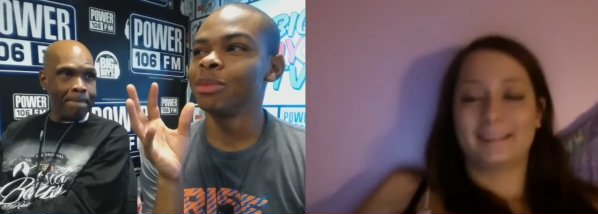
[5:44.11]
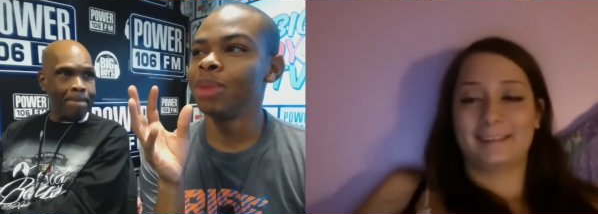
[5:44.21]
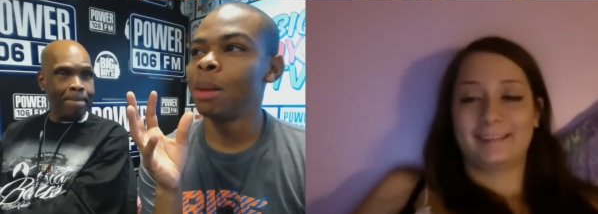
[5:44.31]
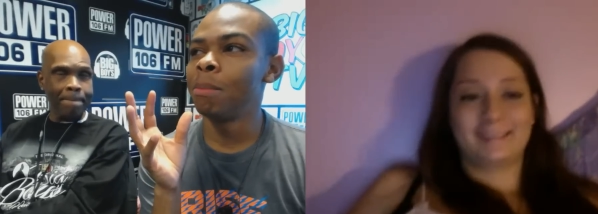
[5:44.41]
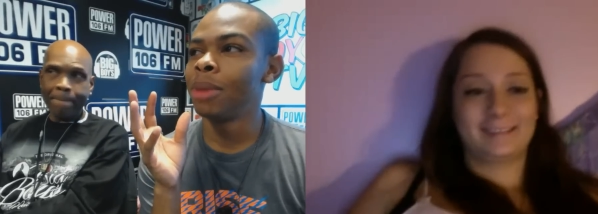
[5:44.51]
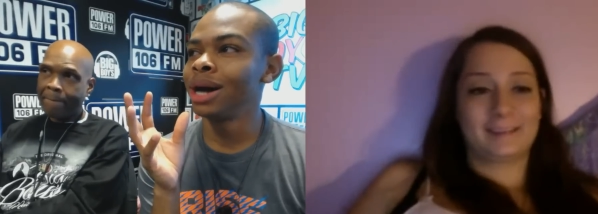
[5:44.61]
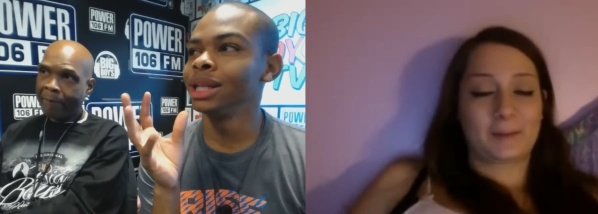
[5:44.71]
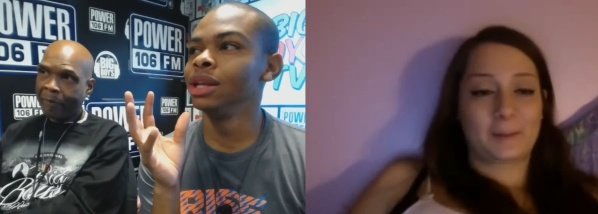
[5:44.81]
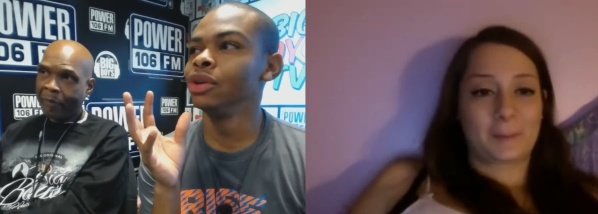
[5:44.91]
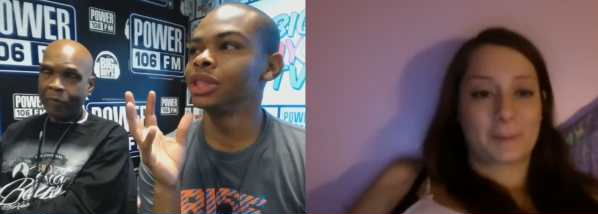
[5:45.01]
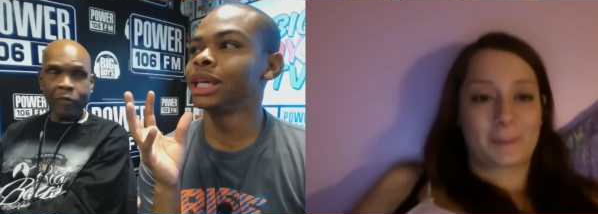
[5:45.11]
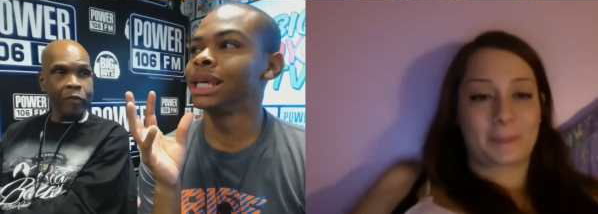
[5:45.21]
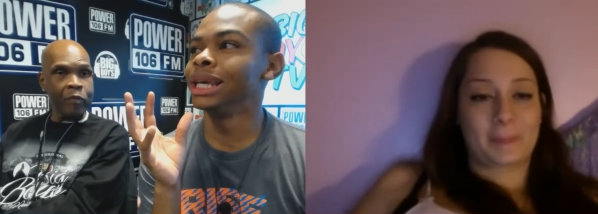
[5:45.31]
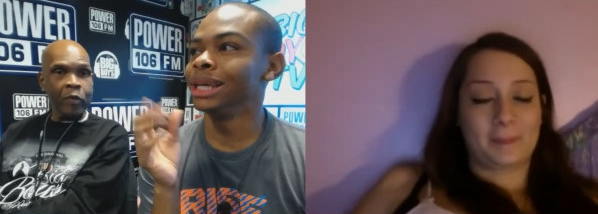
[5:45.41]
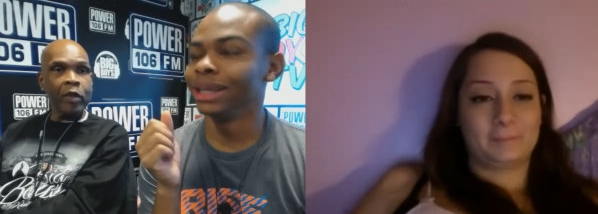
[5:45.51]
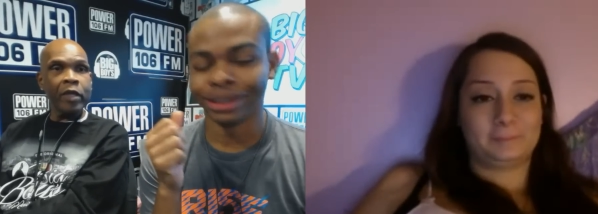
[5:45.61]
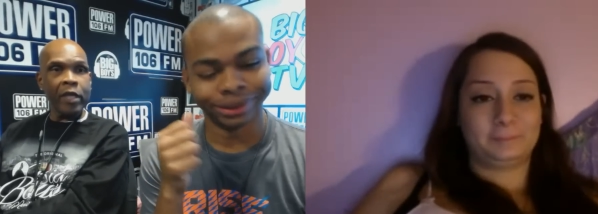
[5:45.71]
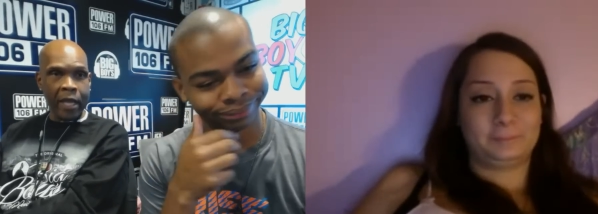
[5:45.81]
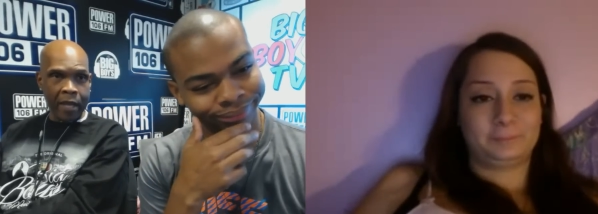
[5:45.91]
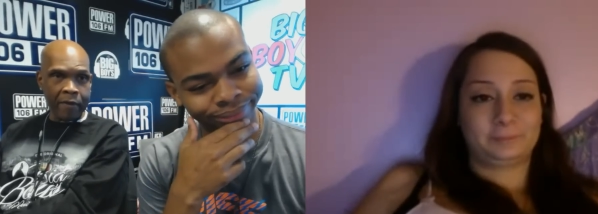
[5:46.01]
Speaker 1: about Martin Luther King,
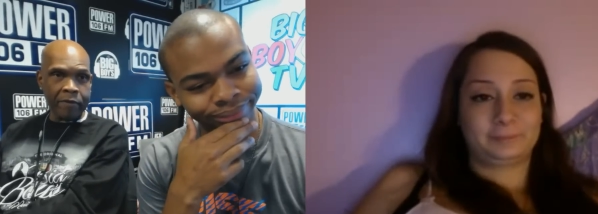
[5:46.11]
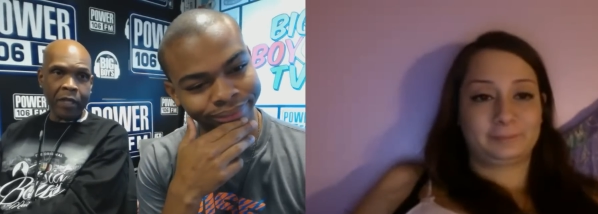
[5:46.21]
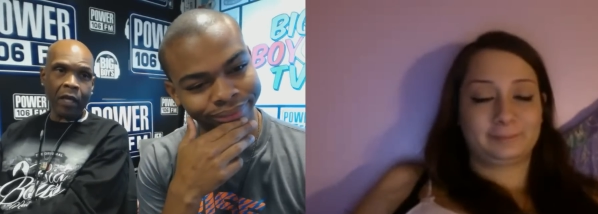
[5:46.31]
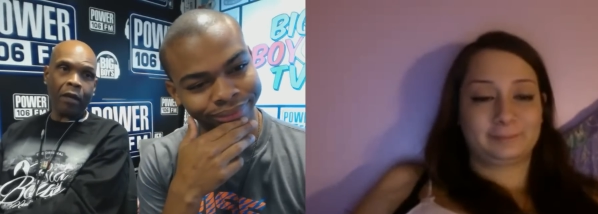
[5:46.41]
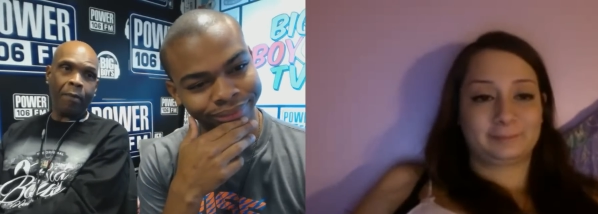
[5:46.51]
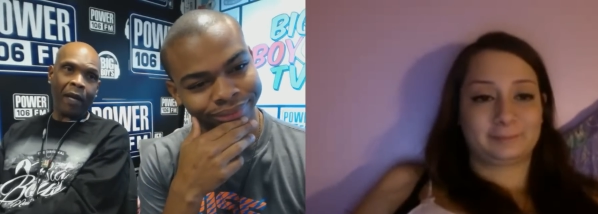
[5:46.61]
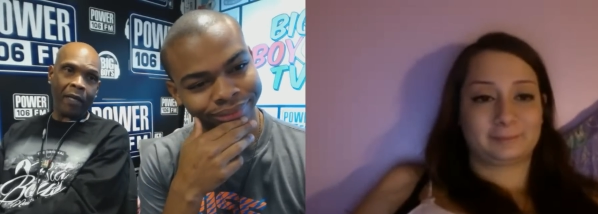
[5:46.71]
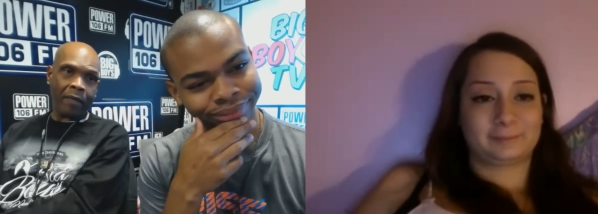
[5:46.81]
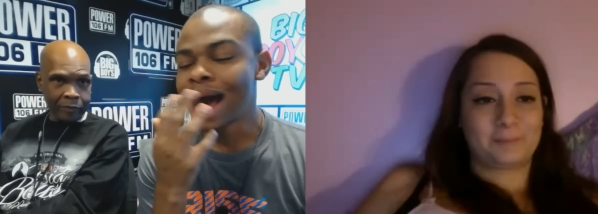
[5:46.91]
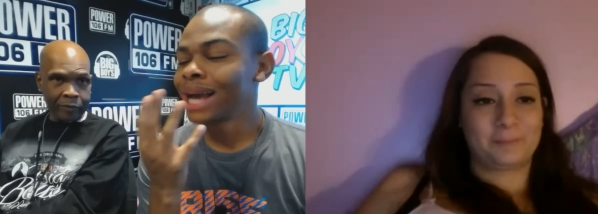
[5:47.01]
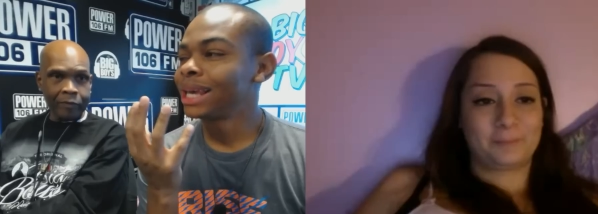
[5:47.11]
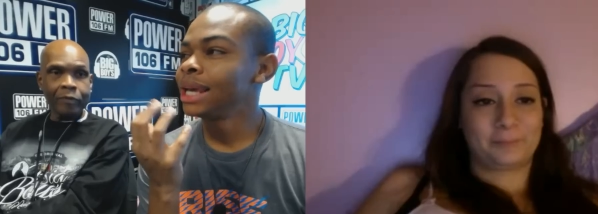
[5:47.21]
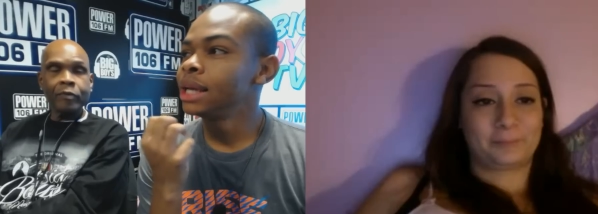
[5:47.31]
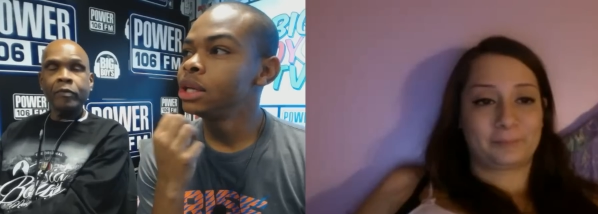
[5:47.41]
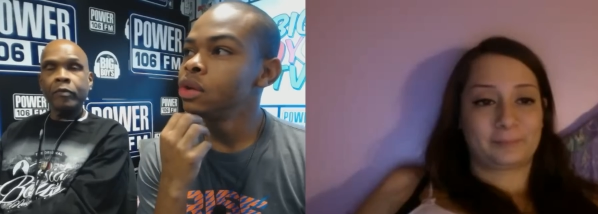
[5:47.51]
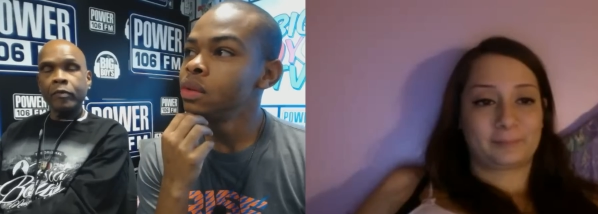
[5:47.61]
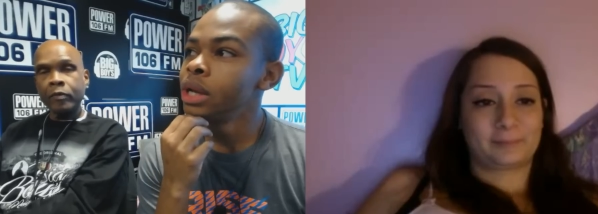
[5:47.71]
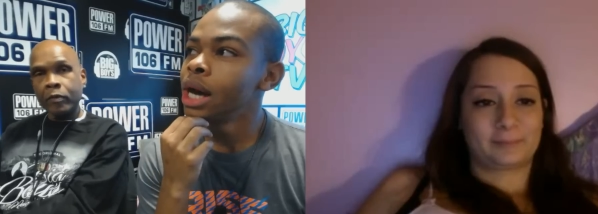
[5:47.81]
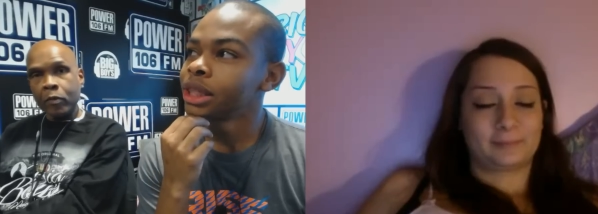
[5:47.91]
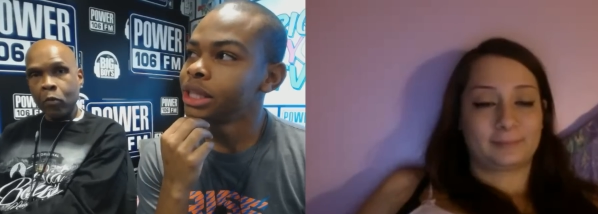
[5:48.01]
yeah, mm, talk about it. I can't do
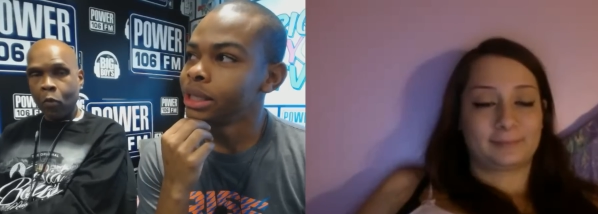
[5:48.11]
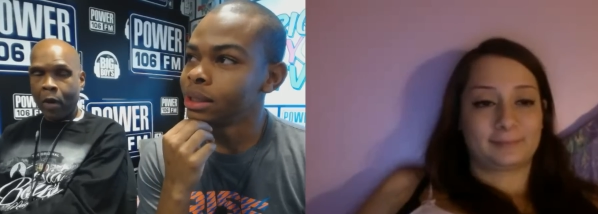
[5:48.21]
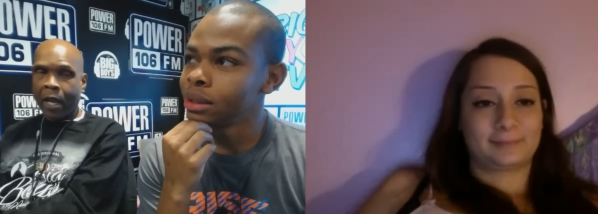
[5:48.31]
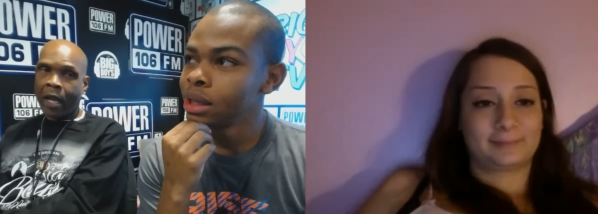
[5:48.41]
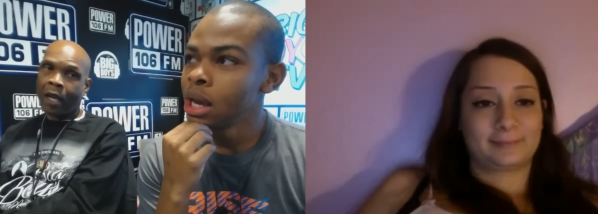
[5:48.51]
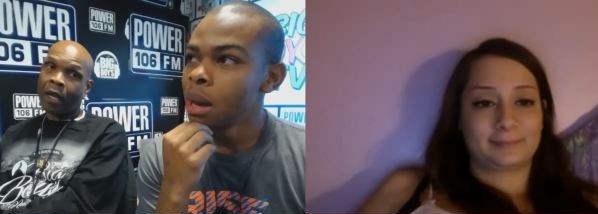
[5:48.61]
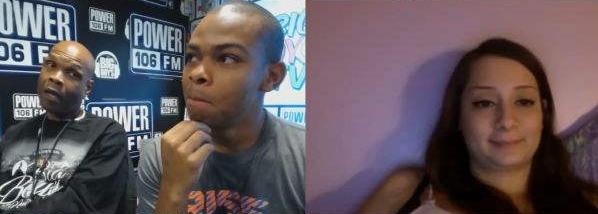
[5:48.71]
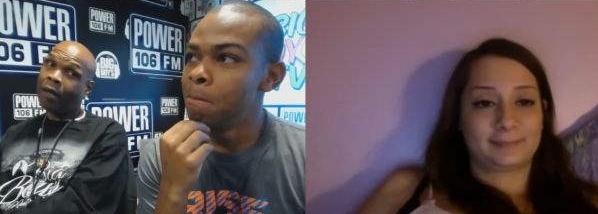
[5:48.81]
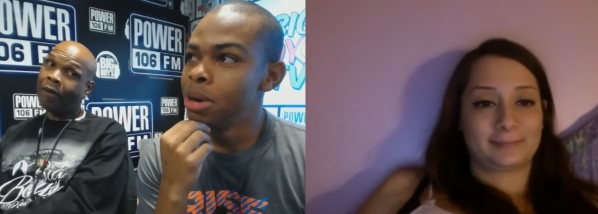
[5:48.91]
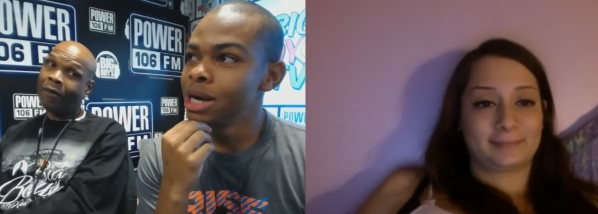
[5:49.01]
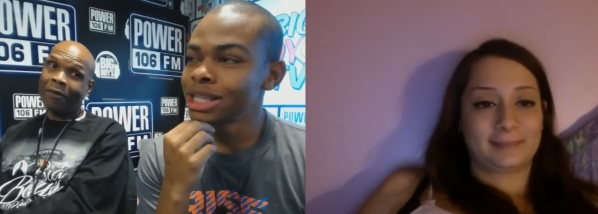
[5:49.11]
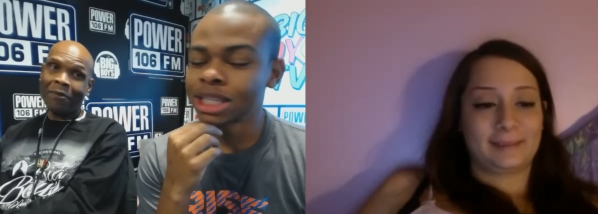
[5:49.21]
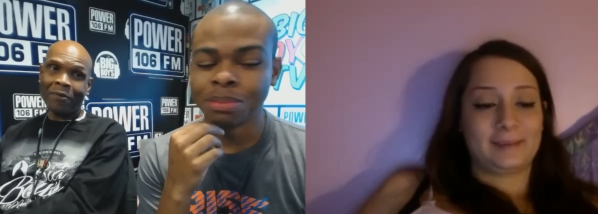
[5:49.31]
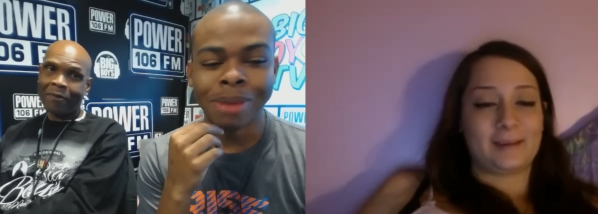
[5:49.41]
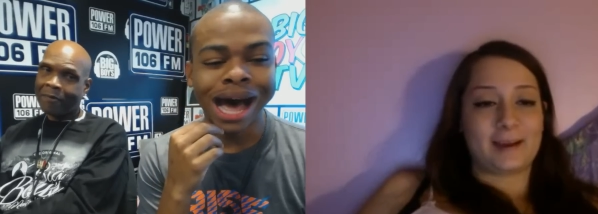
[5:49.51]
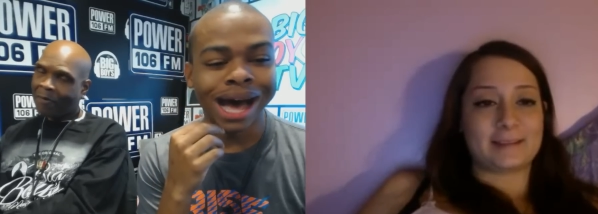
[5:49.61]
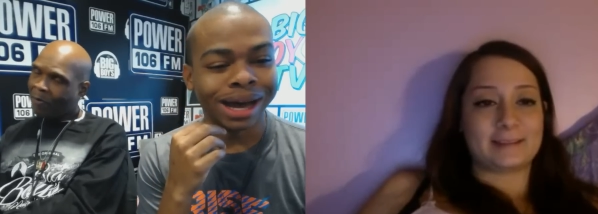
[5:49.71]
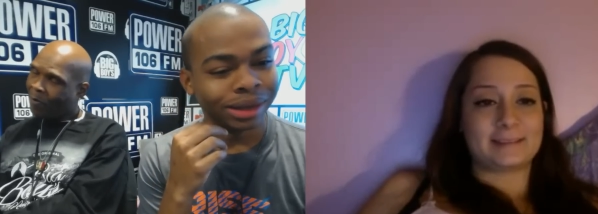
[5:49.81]
nothing. Wow. But smile.